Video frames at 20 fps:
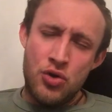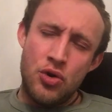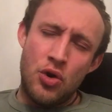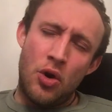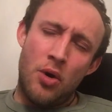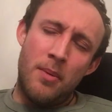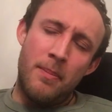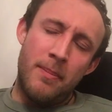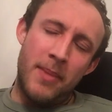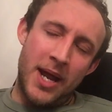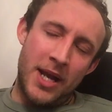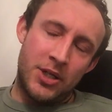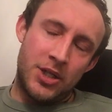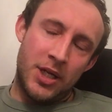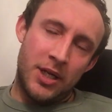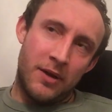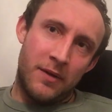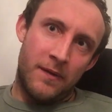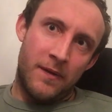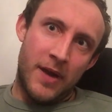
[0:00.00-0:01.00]
not
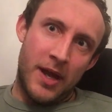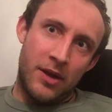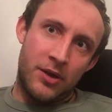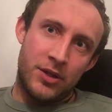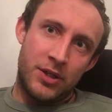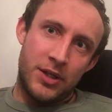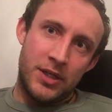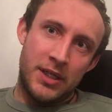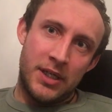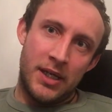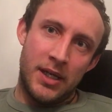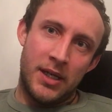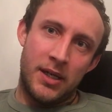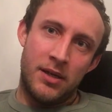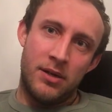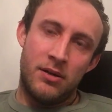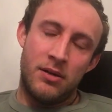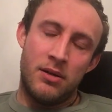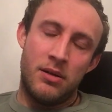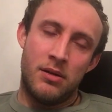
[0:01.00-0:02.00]
magic factors
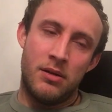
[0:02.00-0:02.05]
in,